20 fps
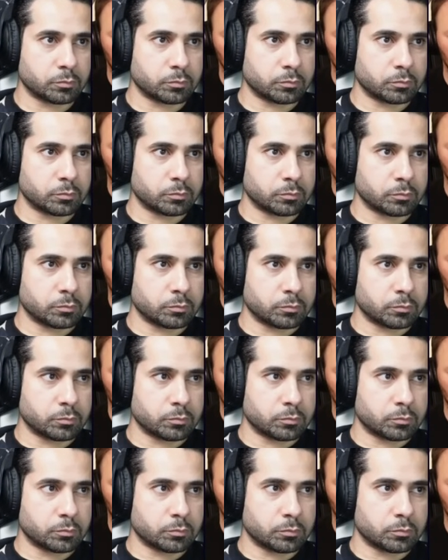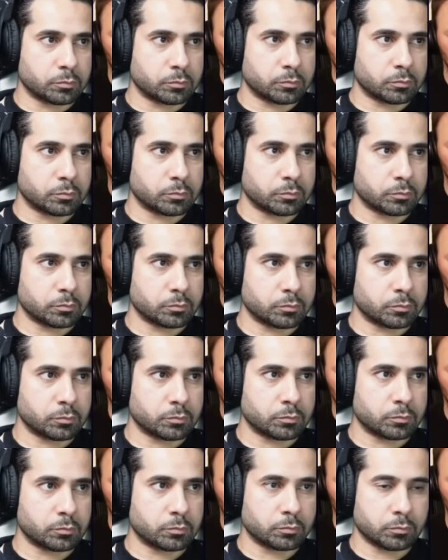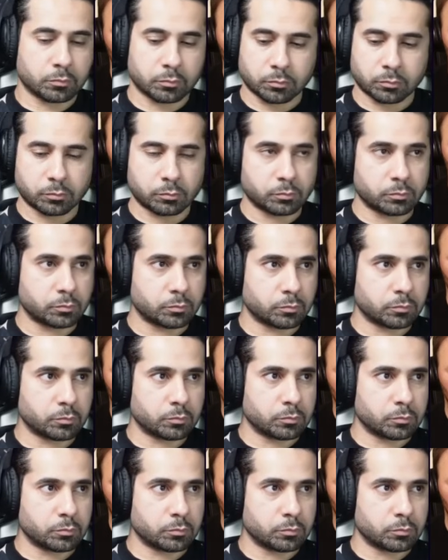(not speaking)